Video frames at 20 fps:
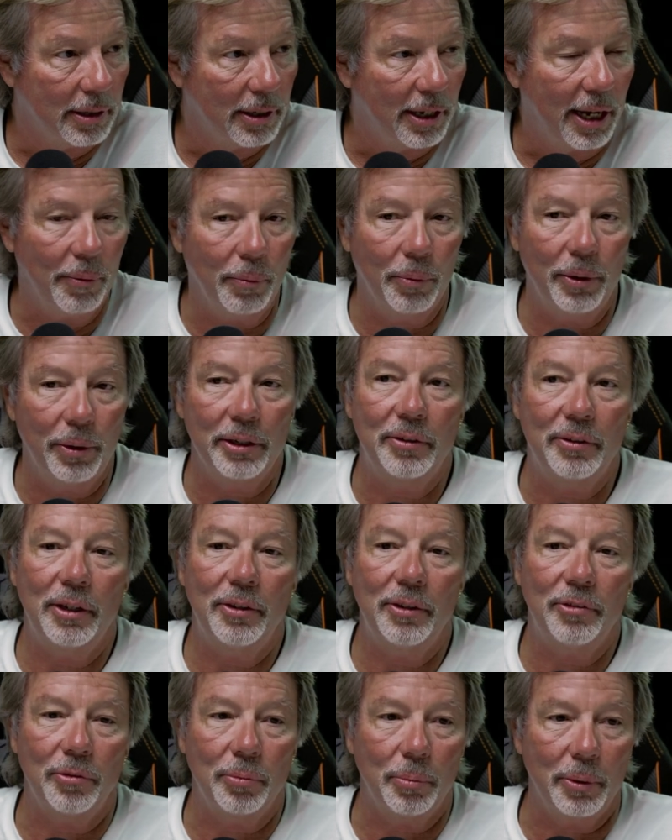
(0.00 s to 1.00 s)
And what it
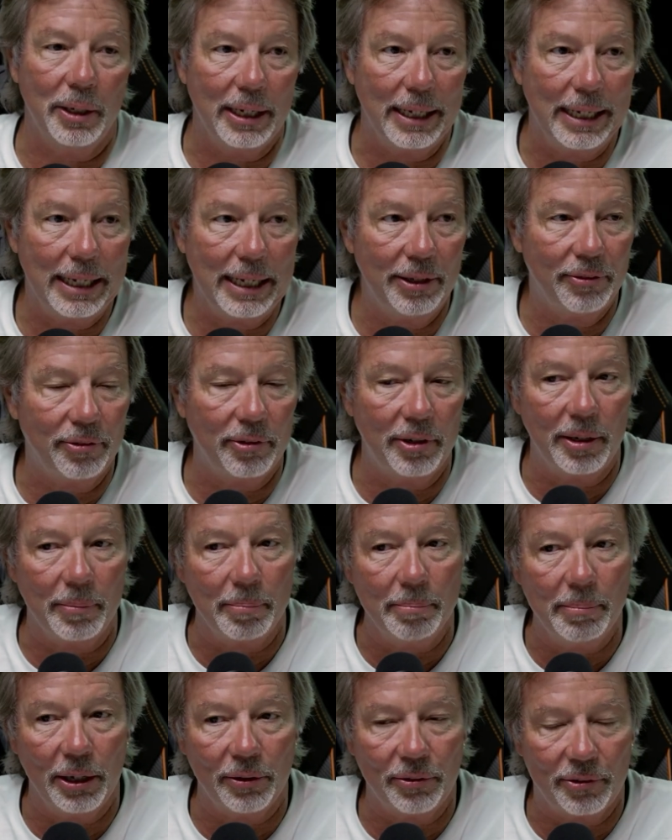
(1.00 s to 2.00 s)
does is when it heats it, it
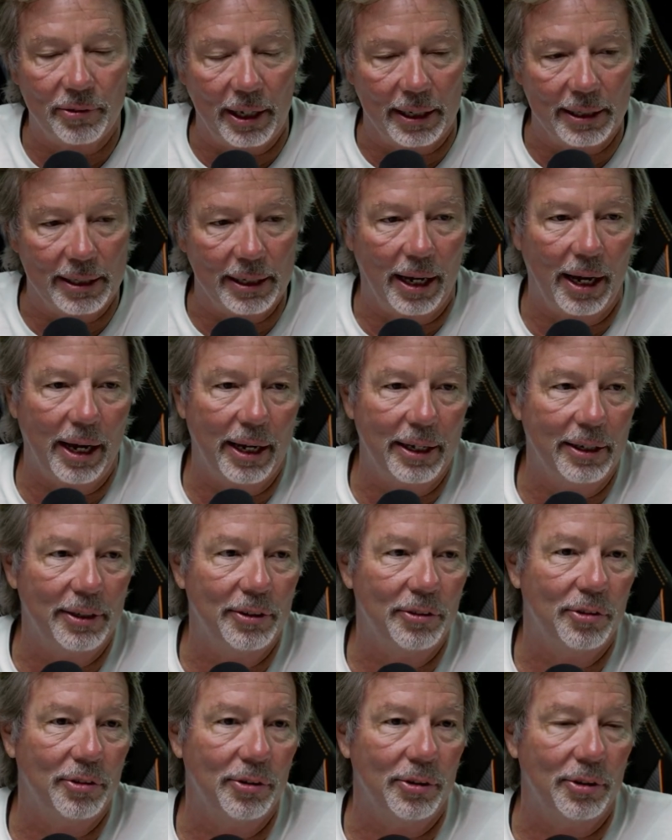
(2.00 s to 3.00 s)
melts that dye
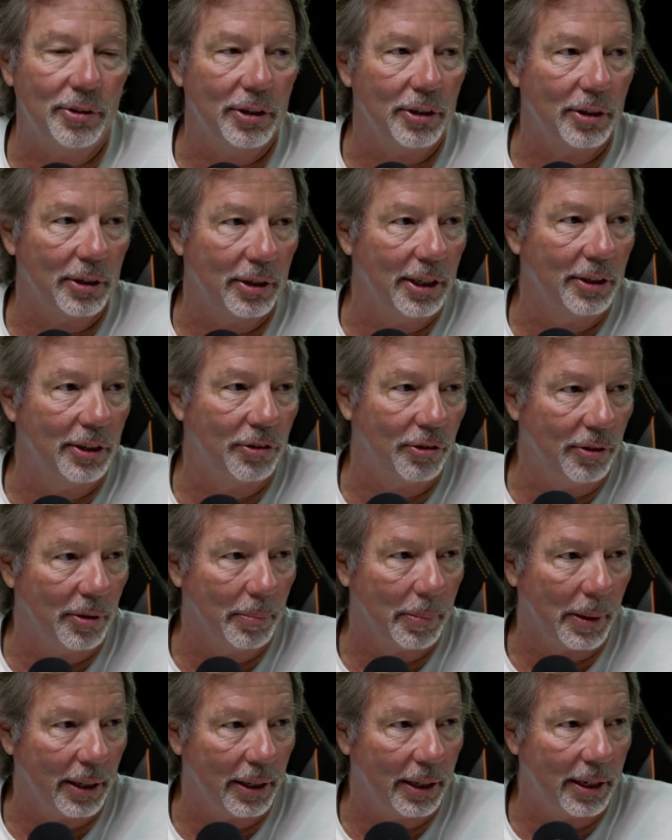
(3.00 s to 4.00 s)
into the
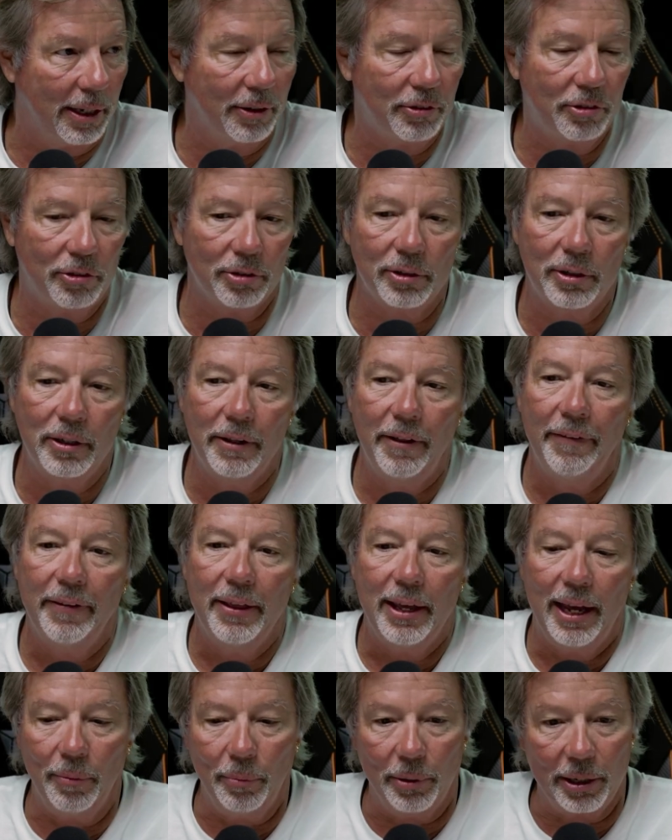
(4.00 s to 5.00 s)
polyester,
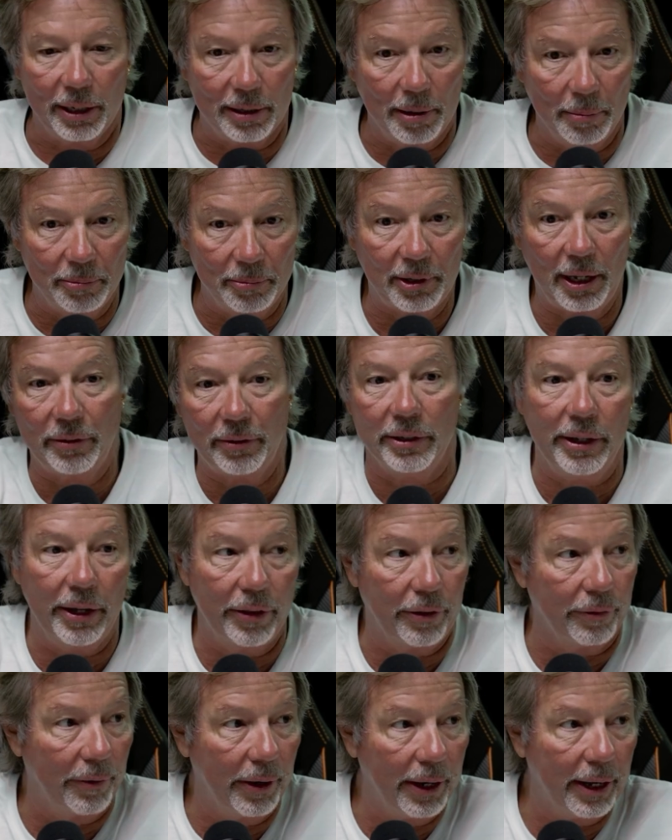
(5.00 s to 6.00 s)
and when it comes out the
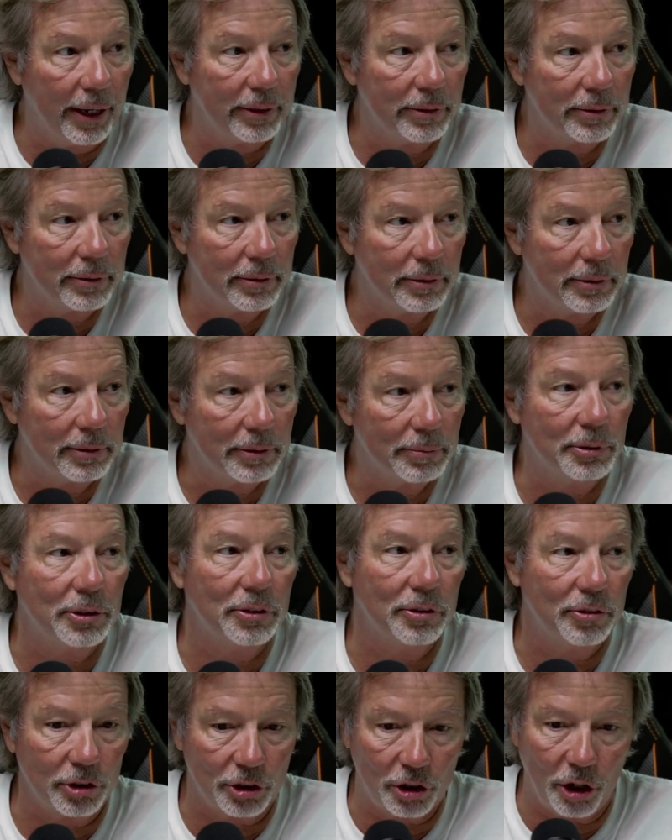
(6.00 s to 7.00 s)
other end, which
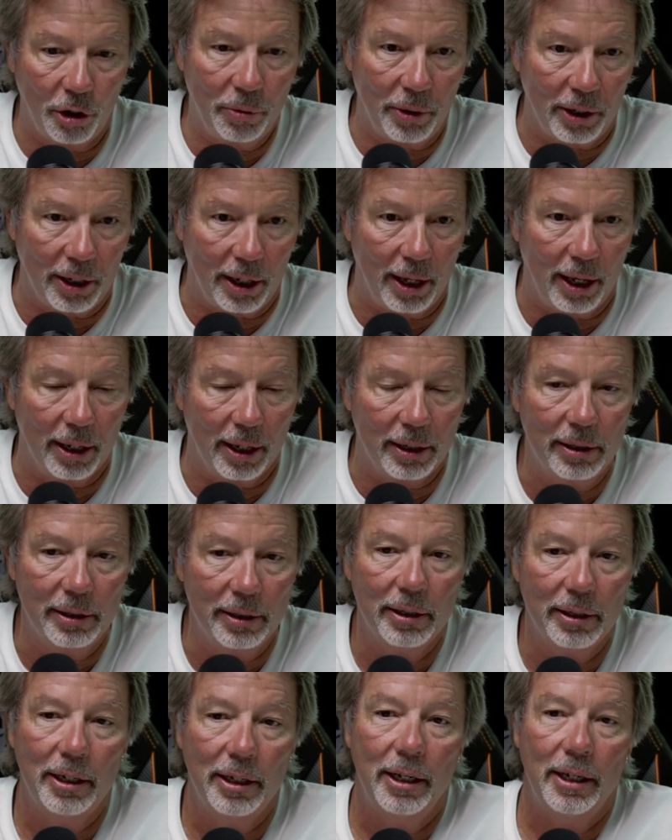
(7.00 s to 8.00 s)
is your coating head,
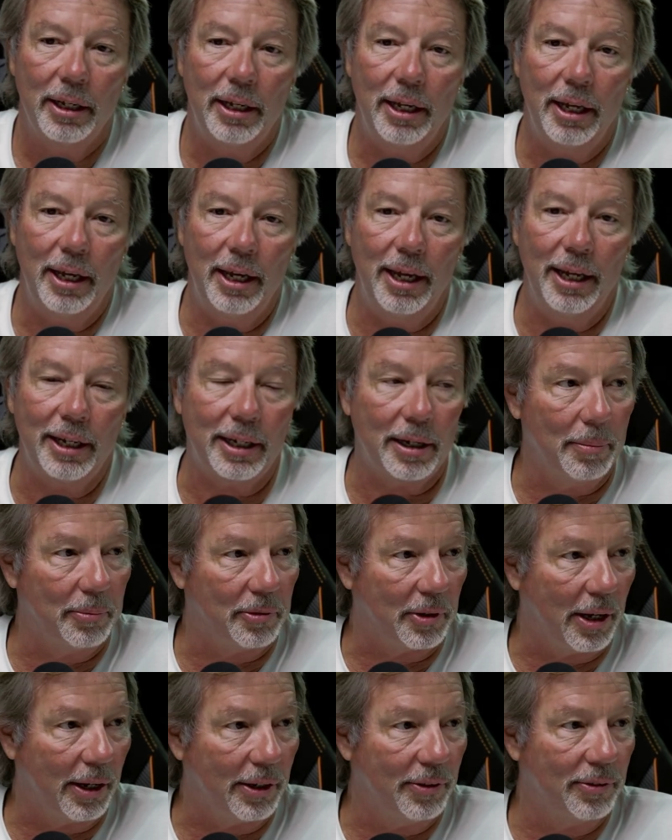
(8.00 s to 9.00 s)
it comes
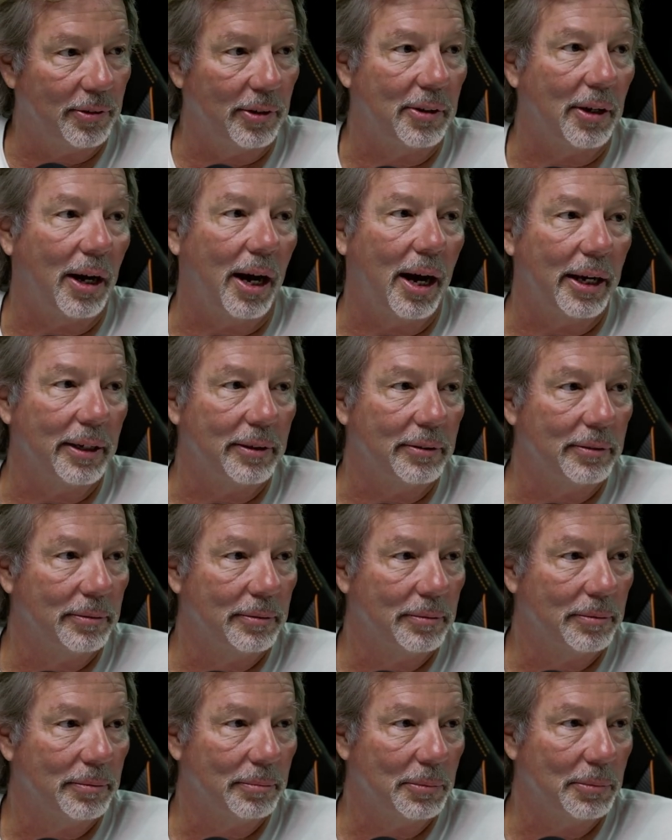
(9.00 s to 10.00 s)
out as a dyed
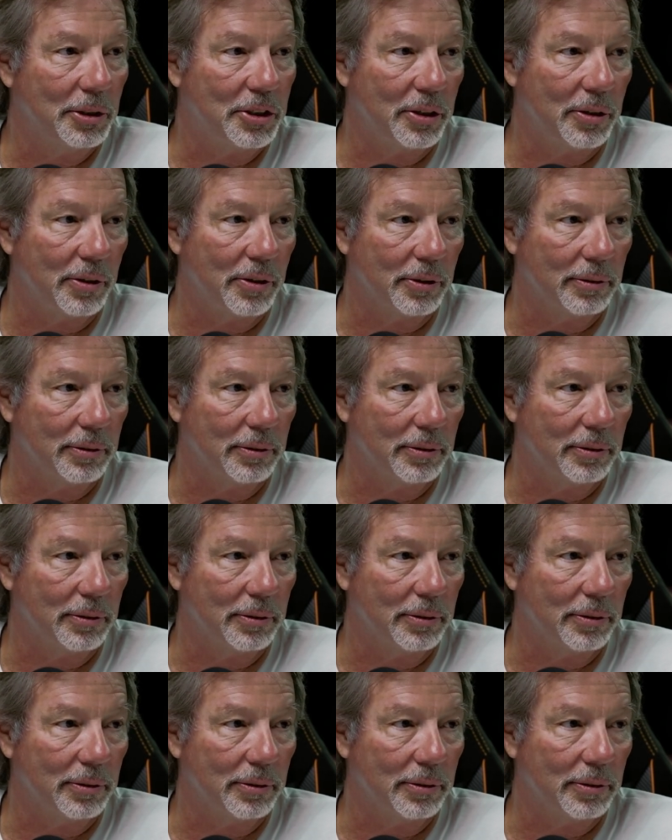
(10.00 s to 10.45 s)
material.